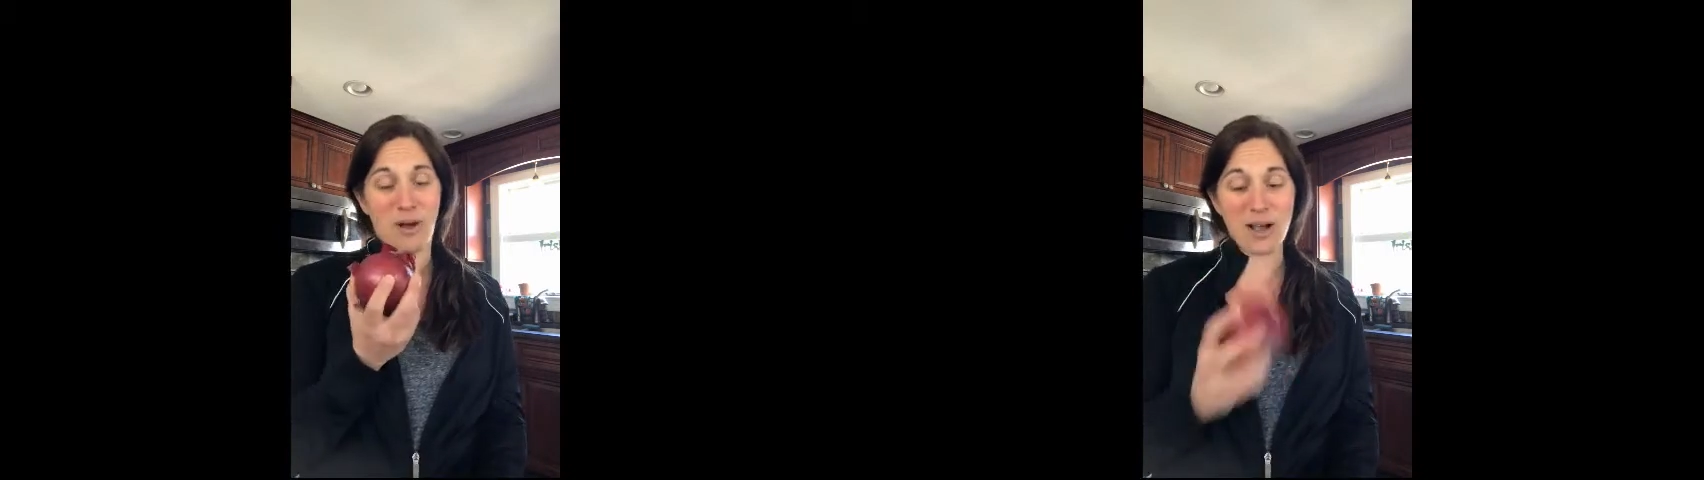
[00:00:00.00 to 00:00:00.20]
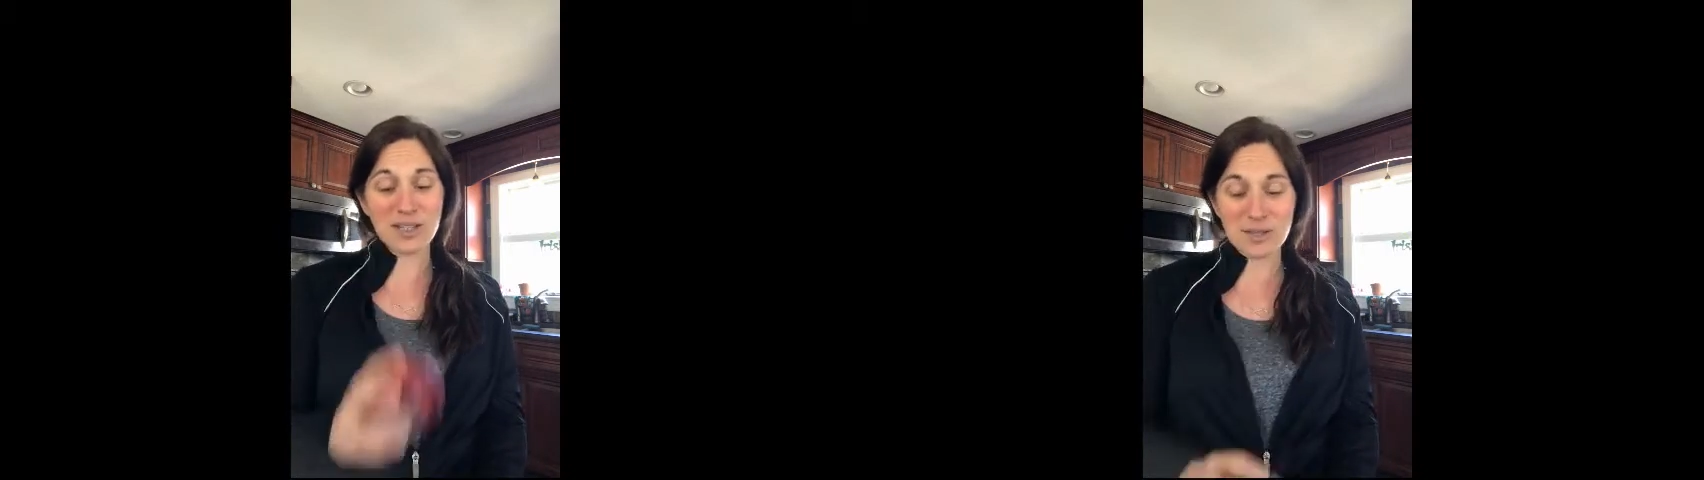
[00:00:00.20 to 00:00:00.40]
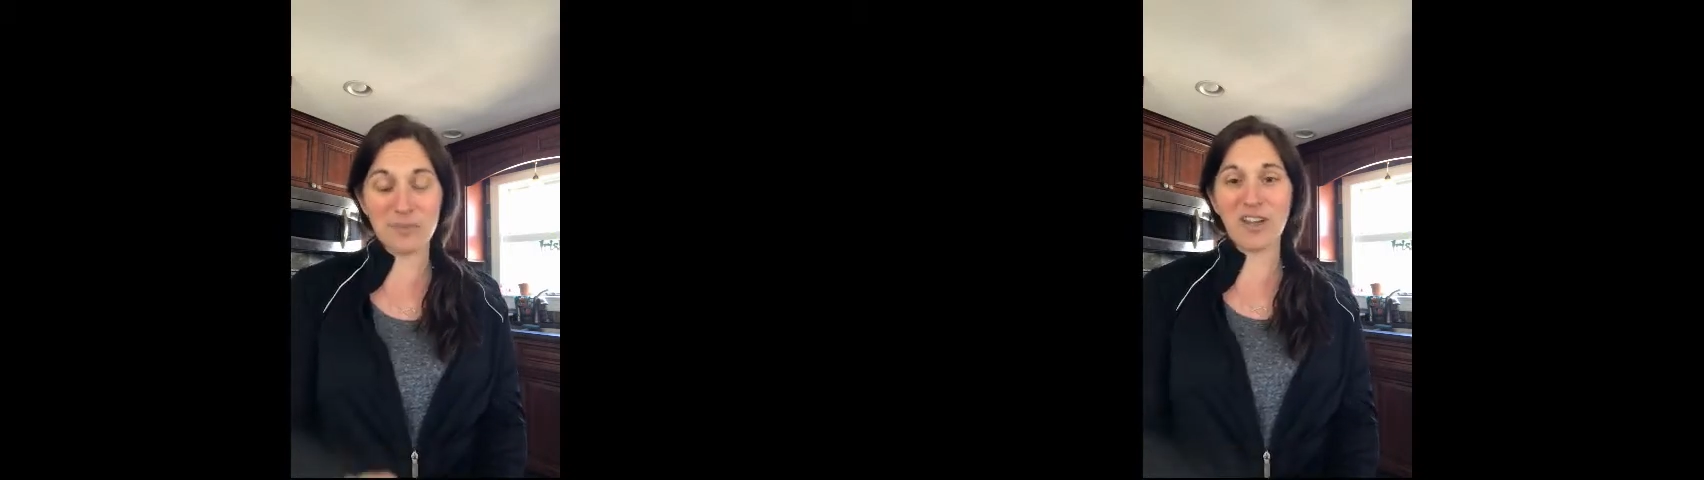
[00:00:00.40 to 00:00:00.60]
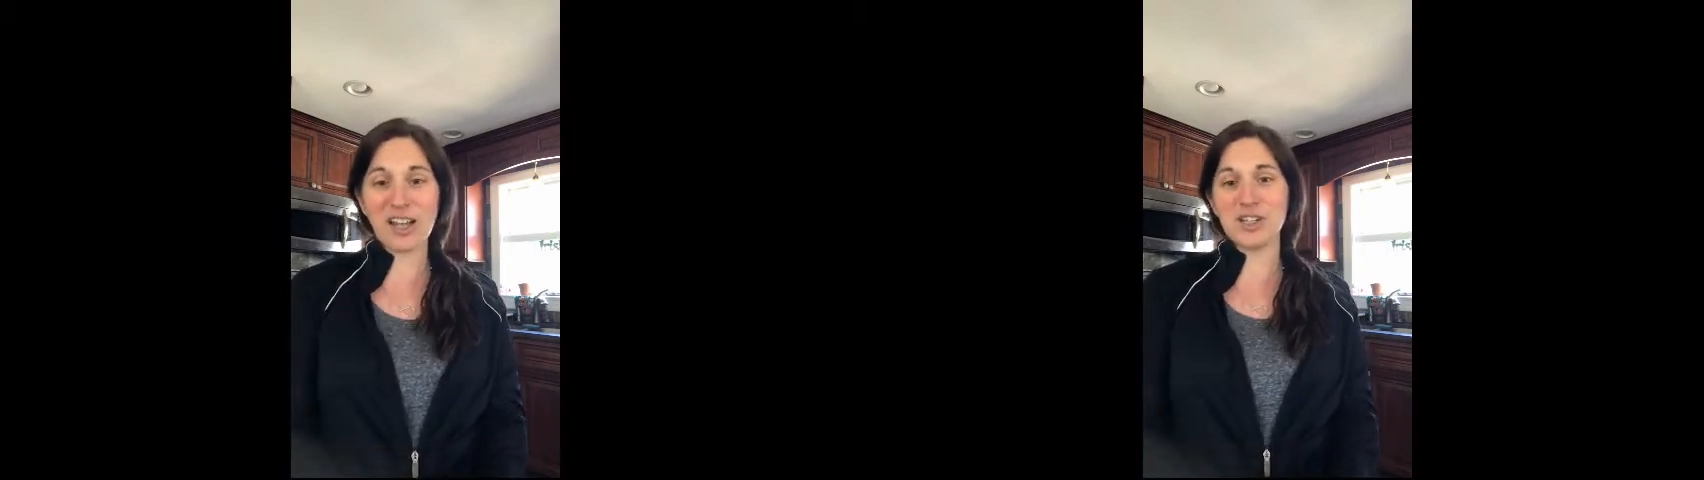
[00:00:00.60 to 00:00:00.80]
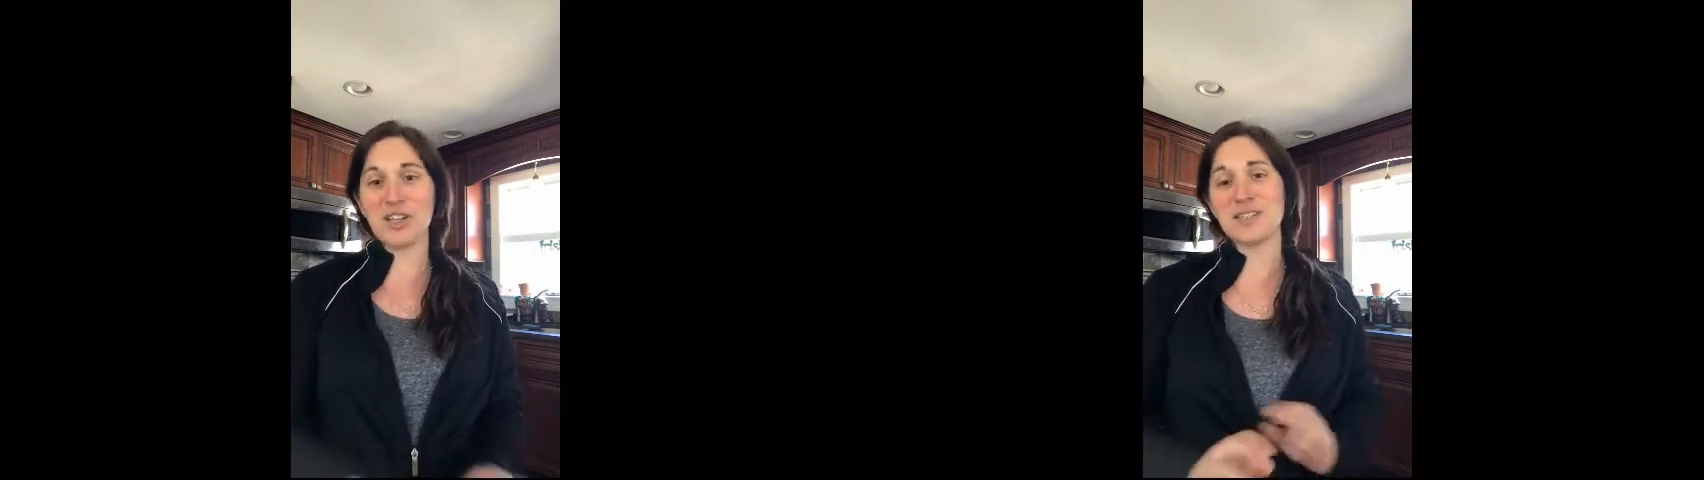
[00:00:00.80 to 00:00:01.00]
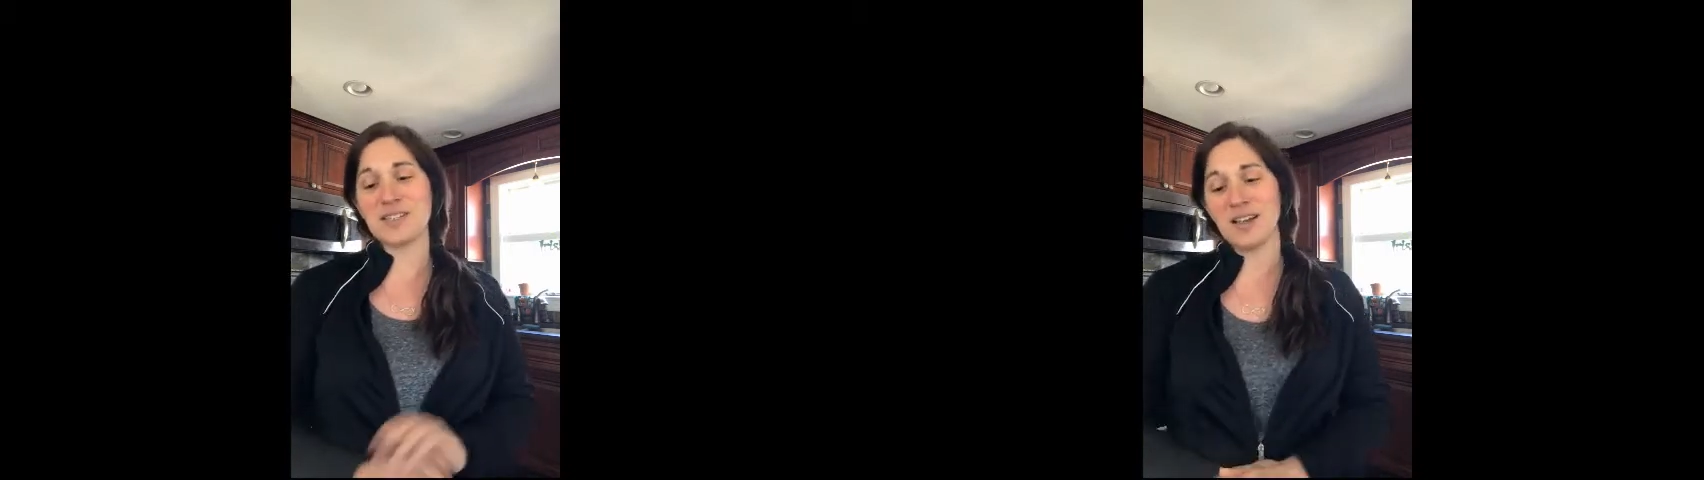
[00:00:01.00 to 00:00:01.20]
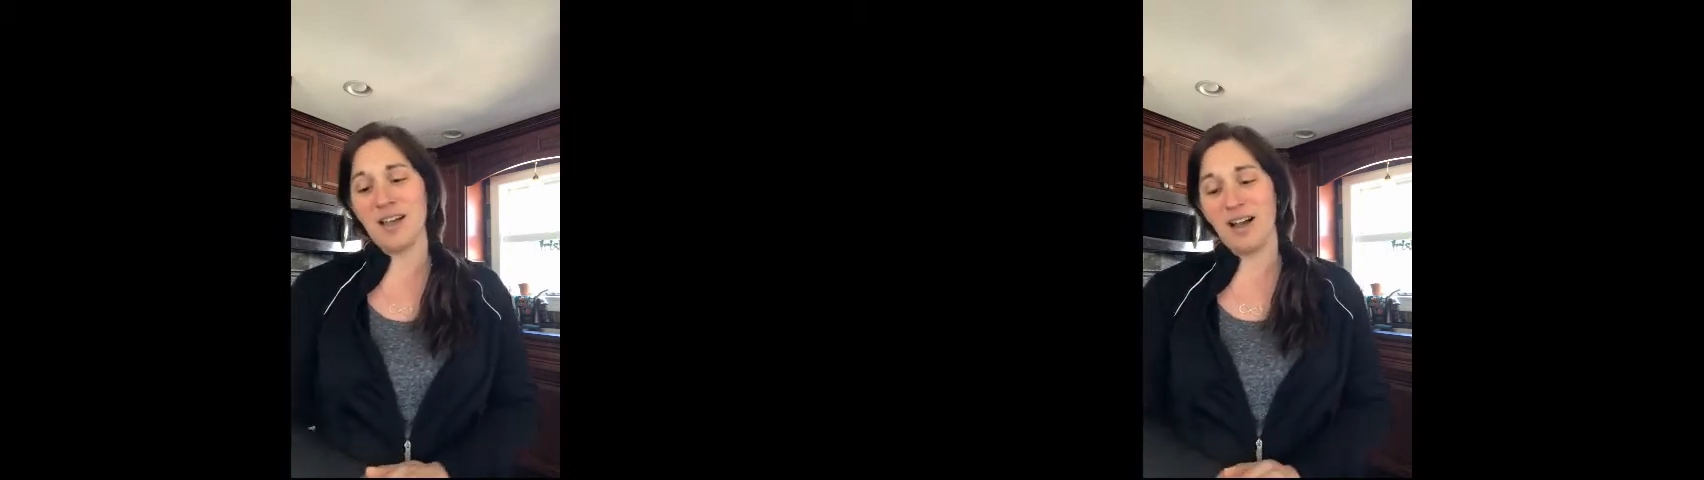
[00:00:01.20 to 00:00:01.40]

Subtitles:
awesome veggies.